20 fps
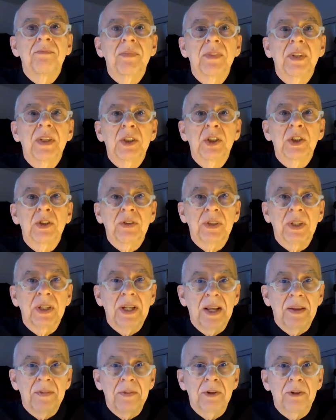not just an
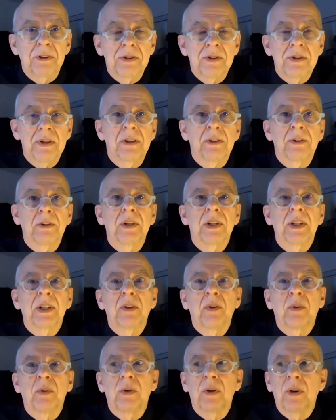ethnocentric
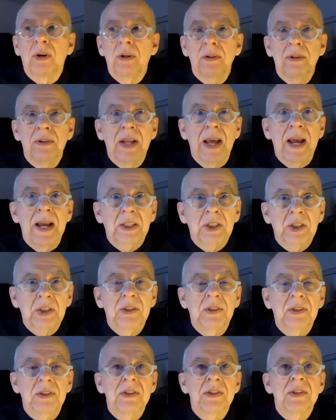or a
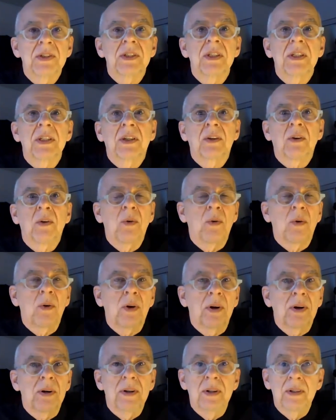nationalistic
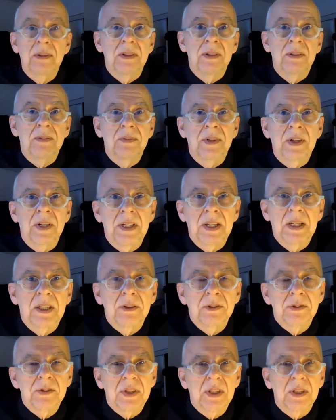or even an
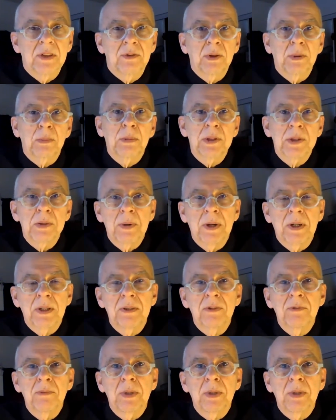egocentric perspective,